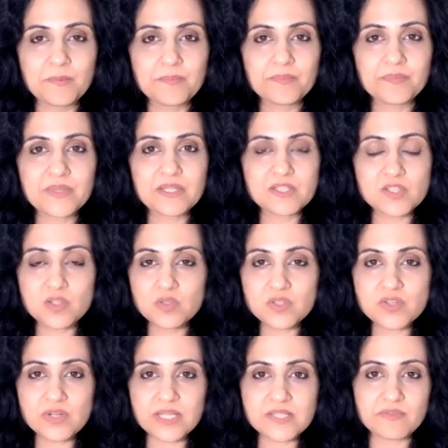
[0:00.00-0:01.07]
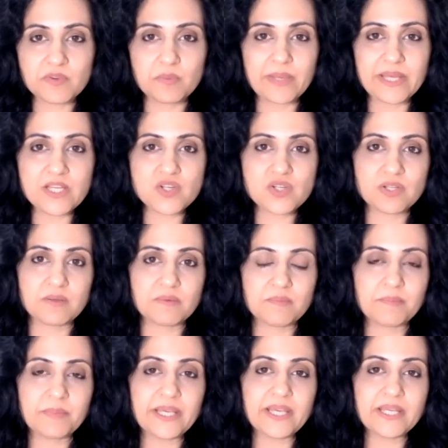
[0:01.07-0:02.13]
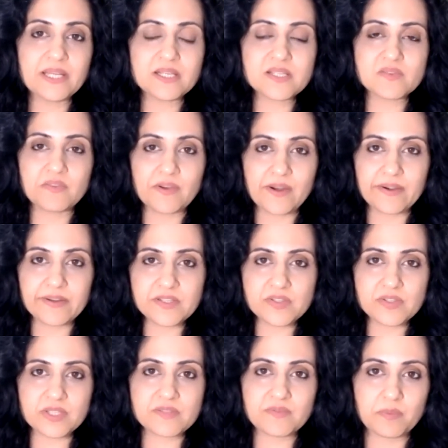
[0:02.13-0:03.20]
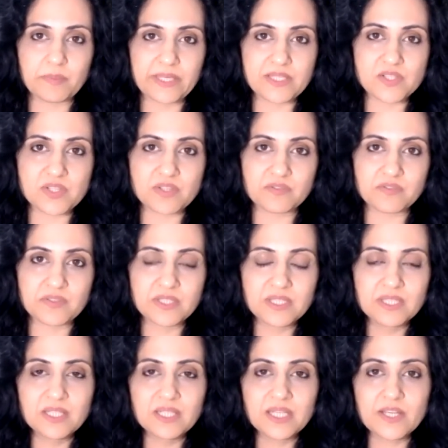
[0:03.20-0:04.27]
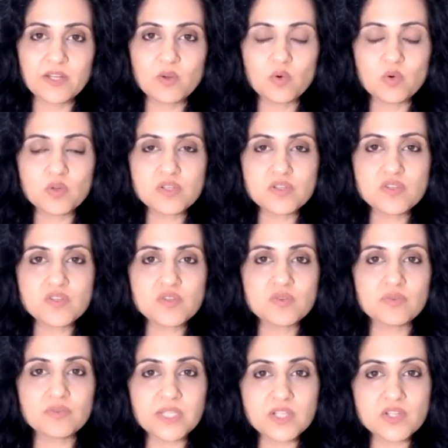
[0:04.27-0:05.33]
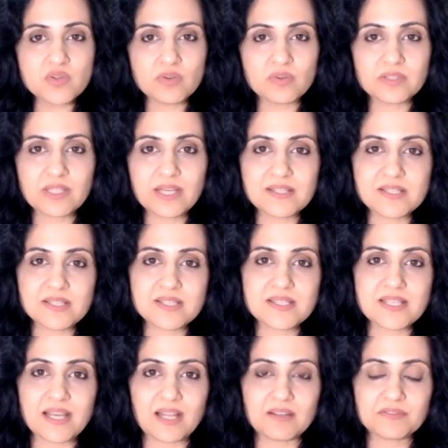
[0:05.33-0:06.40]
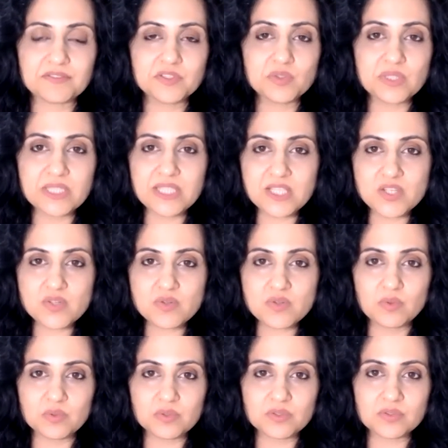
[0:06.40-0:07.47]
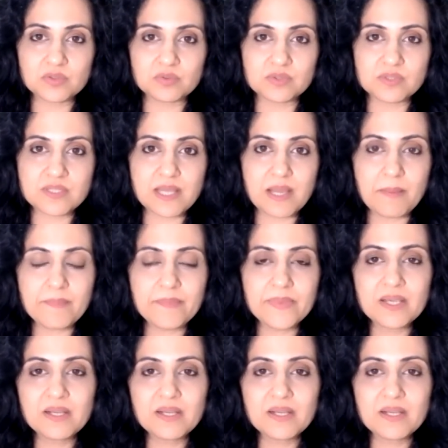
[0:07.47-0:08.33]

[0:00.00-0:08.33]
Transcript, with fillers: there is no transformation. Pain is very transformative. In order to reach your authentic self, you need to go through some